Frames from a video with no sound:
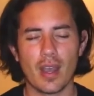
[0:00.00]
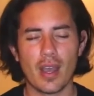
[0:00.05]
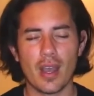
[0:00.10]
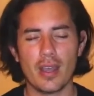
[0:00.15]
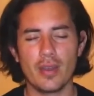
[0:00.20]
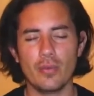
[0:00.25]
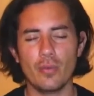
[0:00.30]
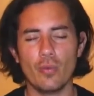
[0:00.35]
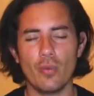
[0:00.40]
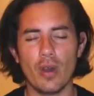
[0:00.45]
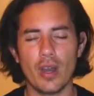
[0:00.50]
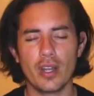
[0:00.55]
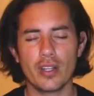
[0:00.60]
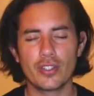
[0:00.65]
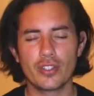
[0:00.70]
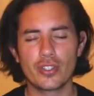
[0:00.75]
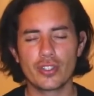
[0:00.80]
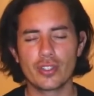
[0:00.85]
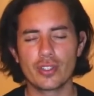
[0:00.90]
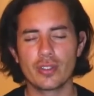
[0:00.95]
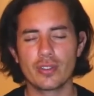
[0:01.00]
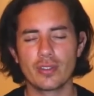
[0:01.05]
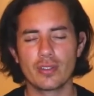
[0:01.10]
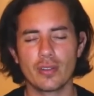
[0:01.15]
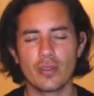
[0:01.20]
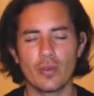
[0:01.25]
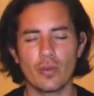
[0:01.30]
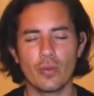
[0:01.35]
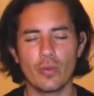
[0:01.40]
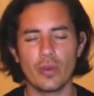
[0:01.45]
I watch
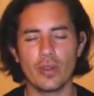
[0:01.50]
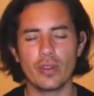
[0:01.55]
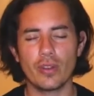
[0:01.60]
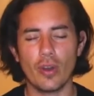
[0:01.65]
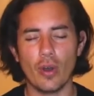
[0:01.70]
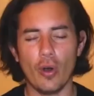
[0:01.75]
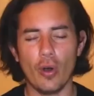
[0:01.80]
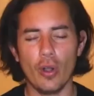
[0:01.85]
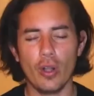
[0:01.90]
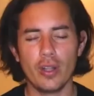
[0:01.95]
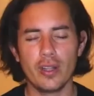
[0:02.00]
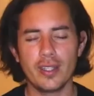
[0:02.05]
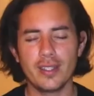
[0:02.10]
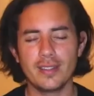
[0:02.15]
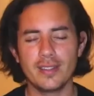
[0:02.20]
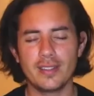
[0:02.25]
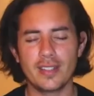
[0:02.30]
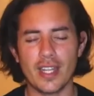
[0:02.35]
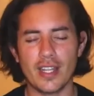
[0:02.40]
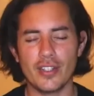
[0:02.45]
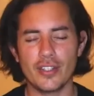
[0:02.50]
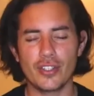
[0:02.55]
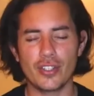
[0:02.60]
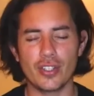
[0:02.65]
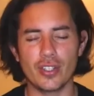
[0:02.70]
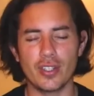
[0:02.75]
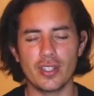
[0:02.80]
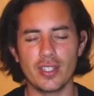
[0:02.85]
with all the intention